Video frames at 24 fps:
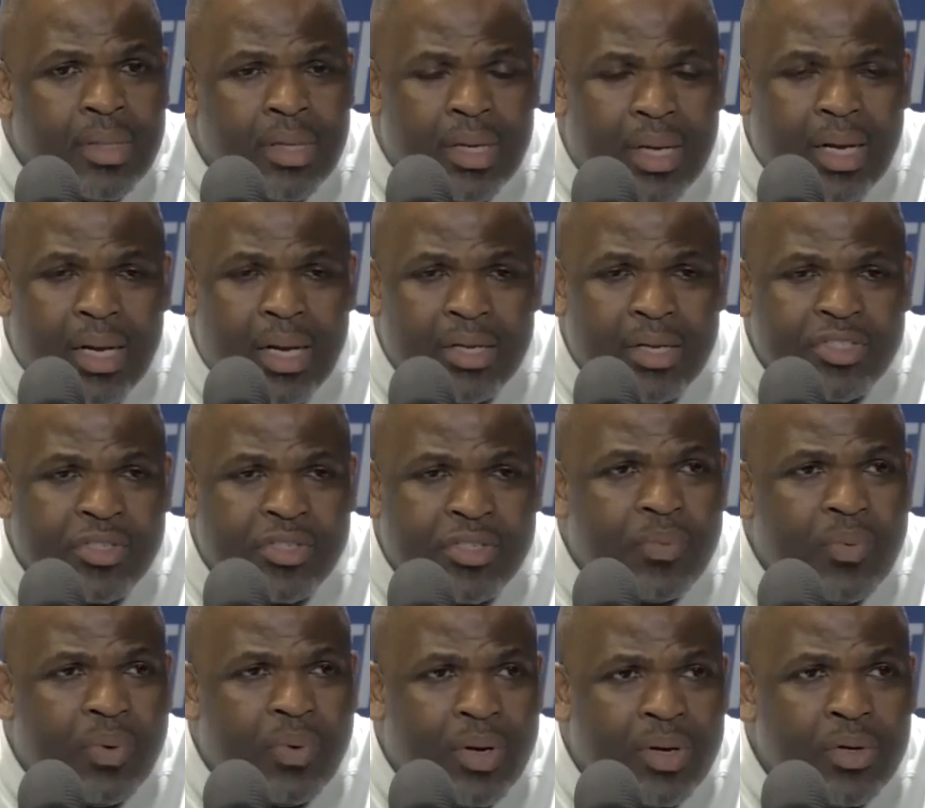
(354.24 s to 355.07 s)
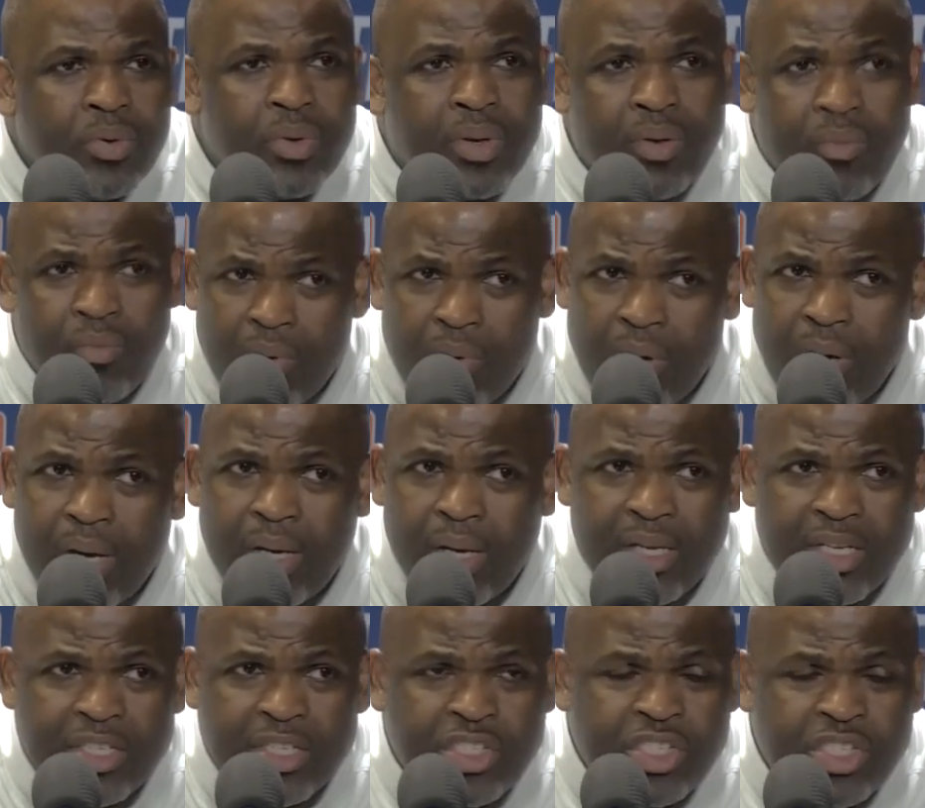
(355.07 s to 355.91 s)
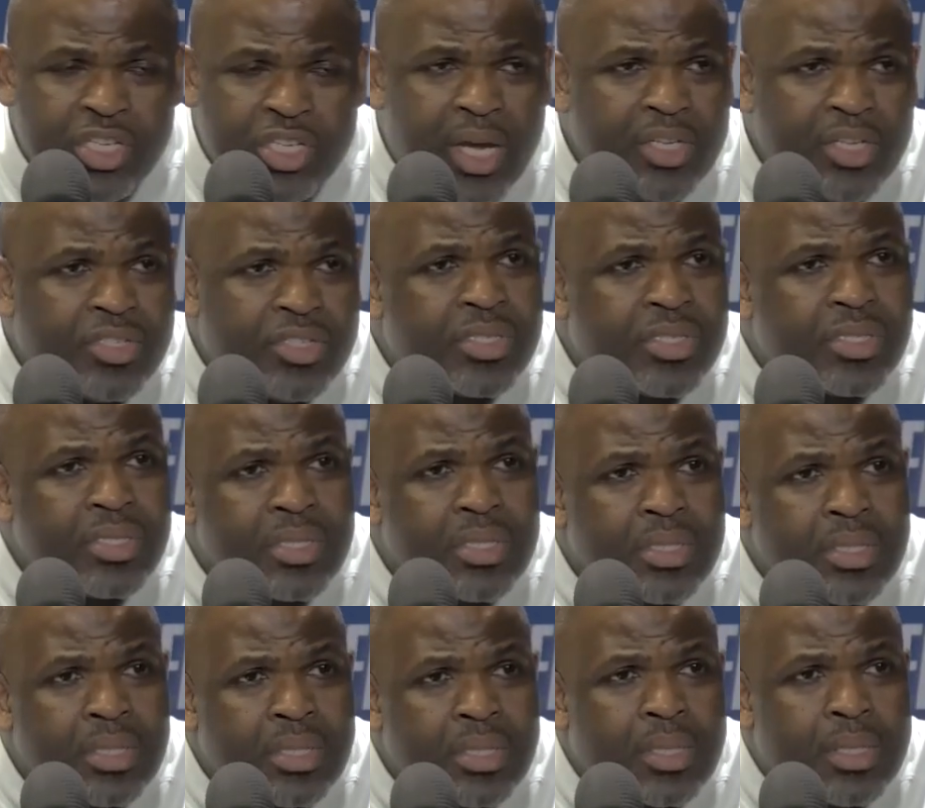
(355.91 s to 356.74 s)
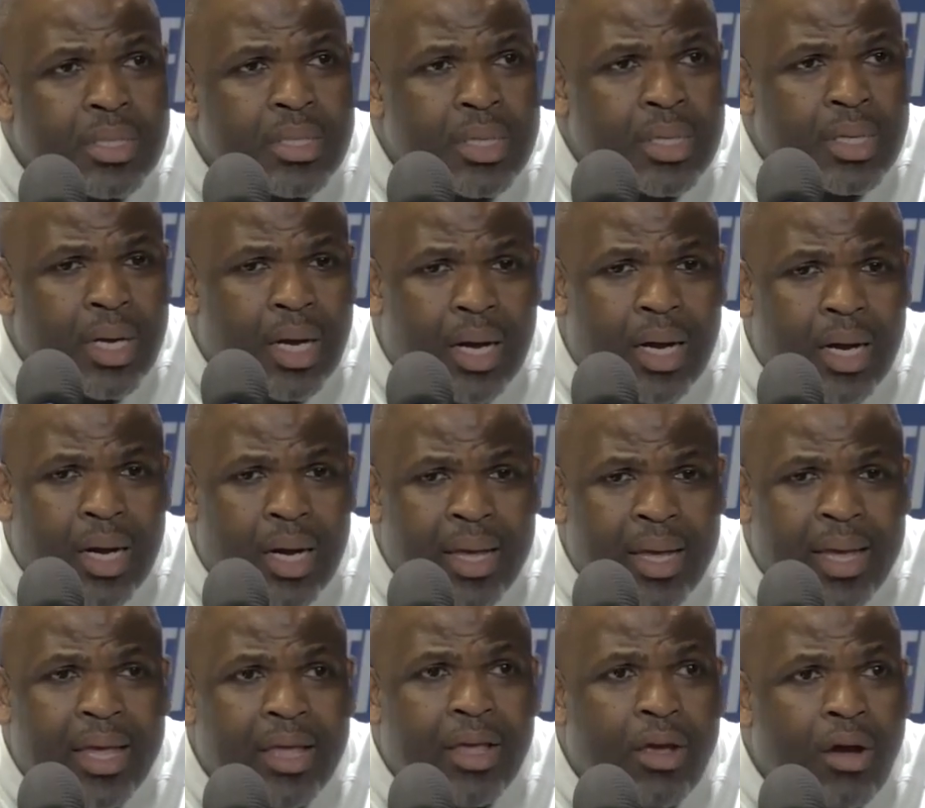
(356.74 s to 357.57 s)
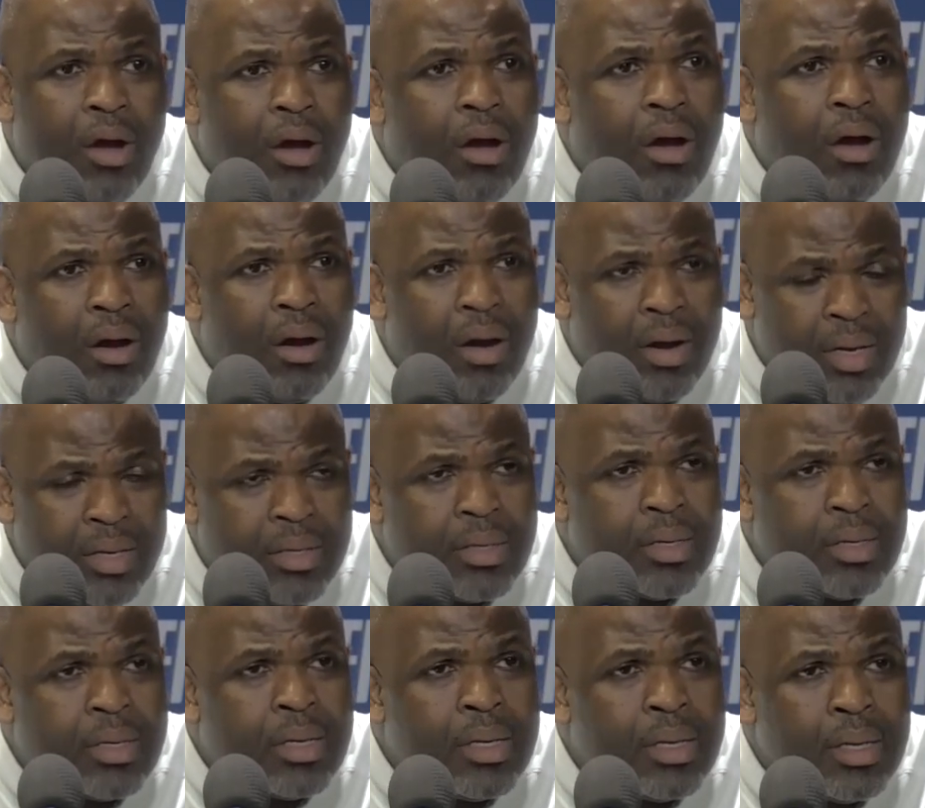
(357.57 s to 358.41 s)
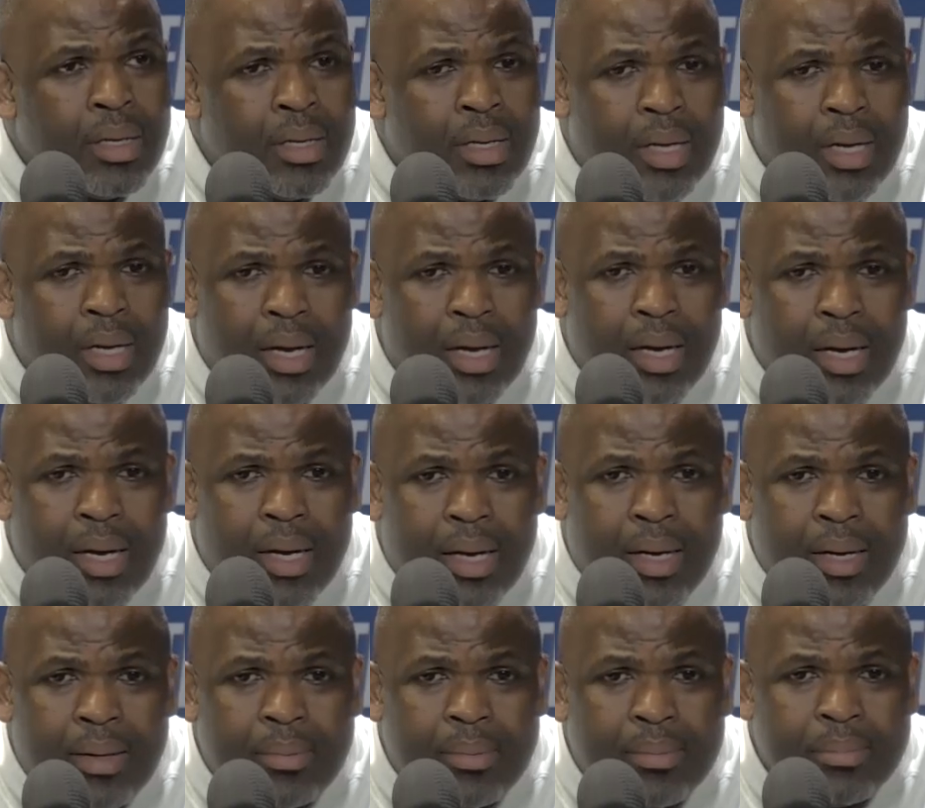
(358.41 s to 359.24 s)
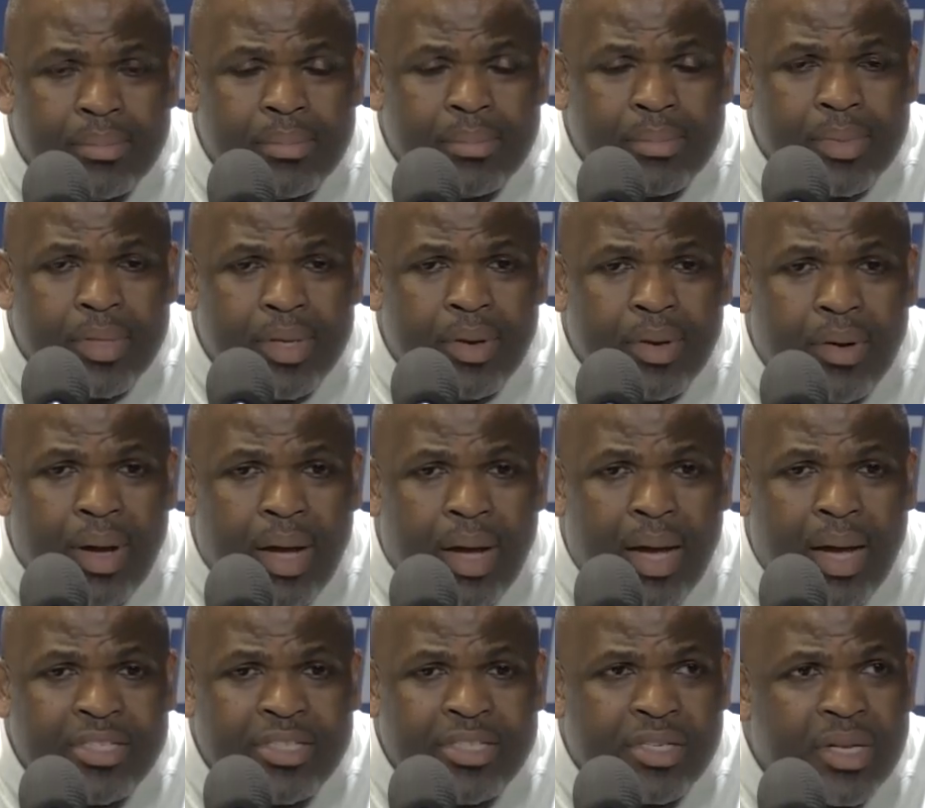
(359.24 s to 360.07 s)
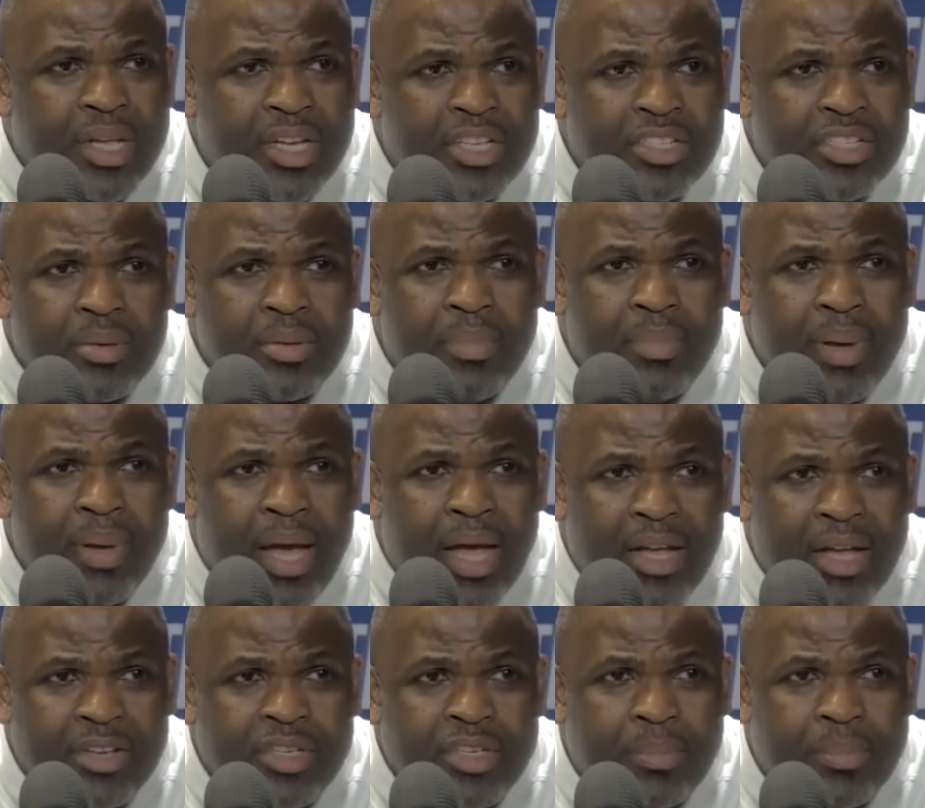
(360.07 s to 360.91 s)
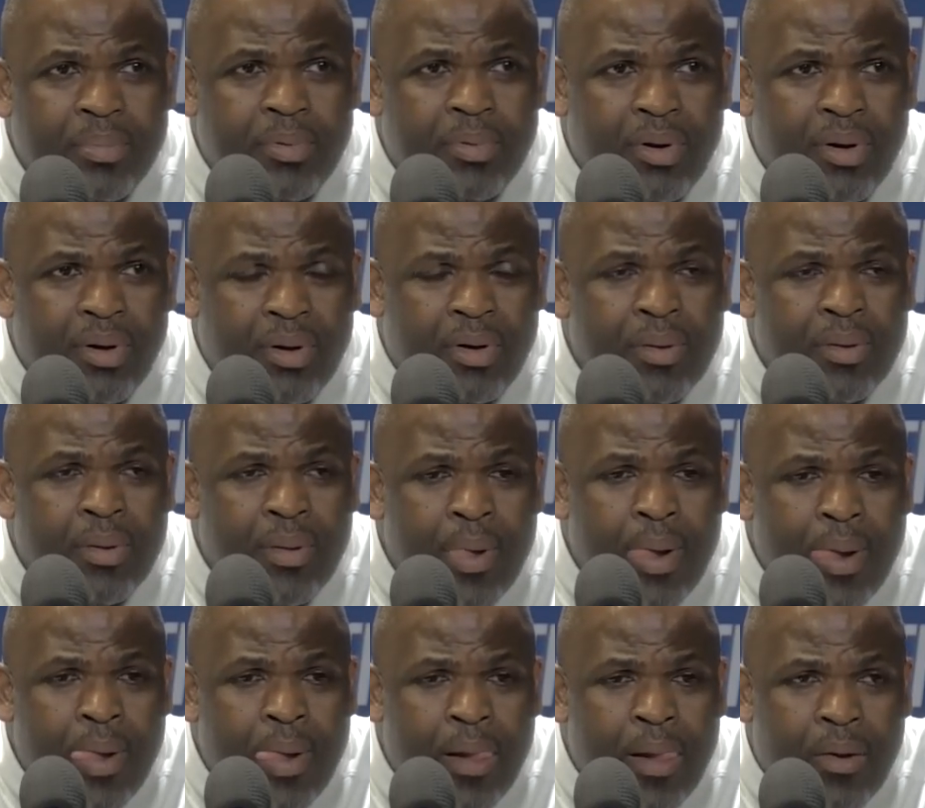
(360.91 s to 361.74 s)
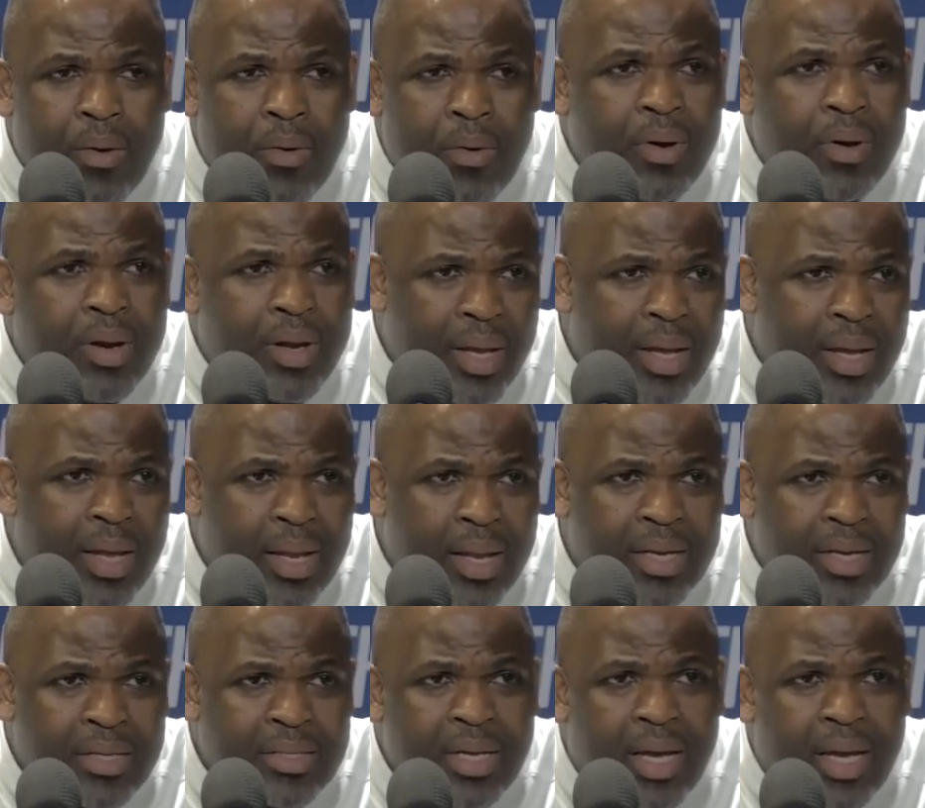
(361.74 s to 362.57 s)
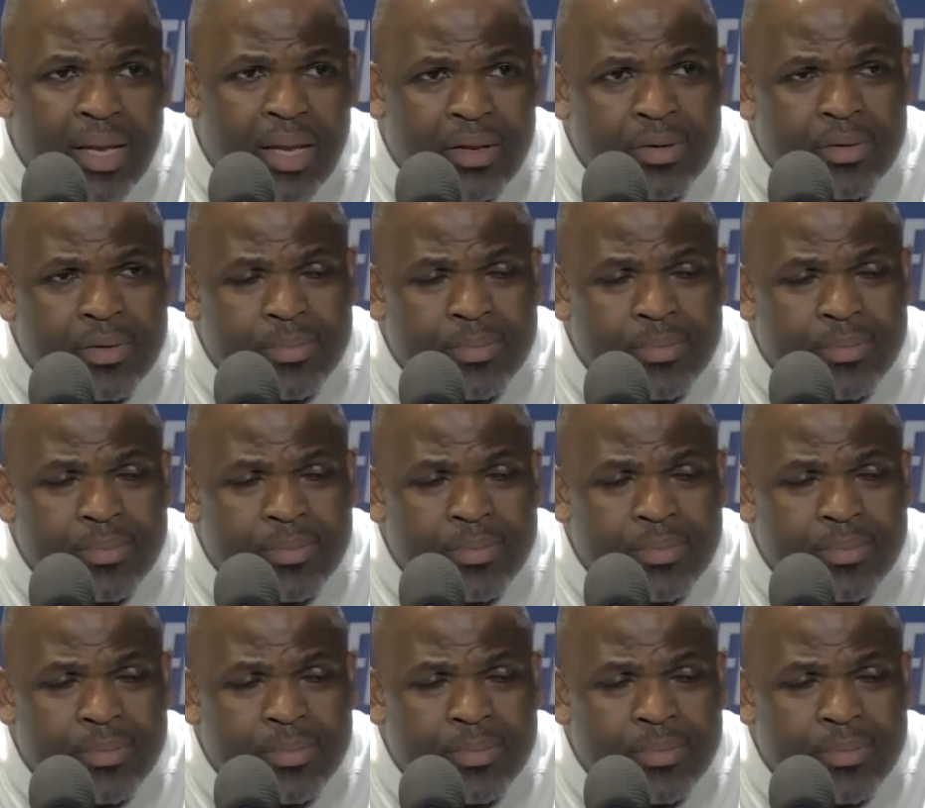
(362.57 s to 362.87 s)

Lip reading: someone who can run and chase and guard, you know, isolation basketball on a guy like Tyler.